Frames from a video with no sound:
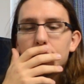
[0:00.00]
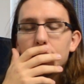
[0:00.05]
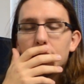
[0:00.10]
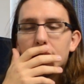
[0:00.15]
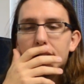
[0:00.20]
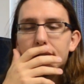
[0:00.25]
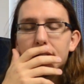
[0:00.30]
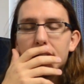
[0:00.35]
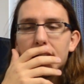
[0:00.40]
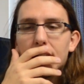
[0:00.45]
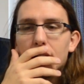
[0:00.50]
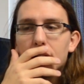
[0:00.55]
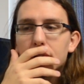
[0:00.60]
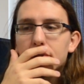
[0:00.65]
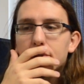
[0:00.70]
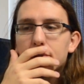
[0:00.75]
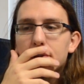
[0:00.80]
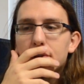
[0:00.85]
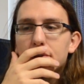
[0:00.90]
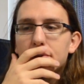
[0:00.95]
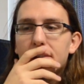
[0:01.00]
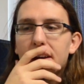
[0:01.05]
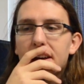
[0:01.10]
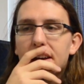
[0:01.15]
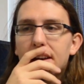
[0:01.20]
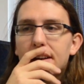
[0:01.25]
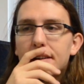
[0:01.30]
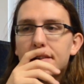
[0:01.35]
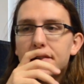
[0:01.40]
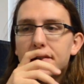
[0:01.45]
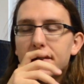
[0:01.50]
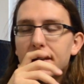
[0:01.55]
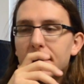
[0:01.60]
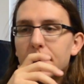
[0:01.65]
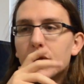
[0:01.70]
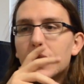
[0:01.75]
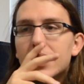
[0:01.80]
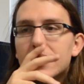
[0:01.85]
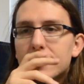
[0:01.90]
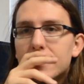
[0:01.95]
whatever the hell Tuesday is
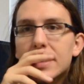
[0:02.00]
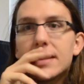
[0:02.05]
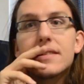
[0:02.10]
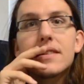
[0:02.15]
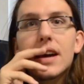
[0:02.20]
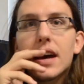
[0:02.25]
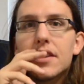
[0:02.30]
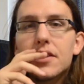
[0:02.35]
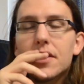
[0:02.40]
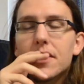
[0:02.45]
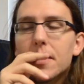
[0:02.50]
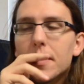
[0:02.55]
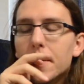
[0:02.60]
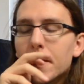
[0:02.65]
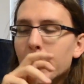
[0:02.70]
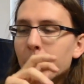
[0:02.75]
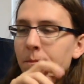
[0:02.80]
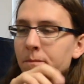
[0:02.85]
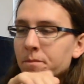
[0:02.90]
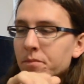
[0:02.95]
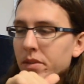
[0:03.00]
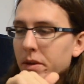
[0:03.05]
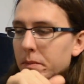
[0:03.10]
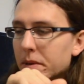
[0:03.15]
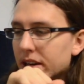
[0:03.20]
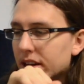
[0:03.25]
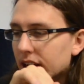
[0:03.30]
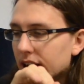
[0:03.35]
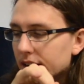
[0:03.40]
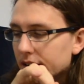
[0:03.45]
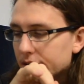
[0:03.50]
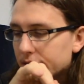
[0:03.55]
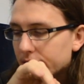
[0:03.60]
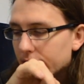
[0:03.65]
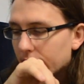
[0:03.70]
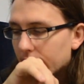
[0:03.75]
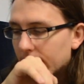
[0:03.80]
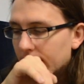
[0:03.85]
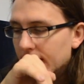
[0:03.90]
and Wednesday together, because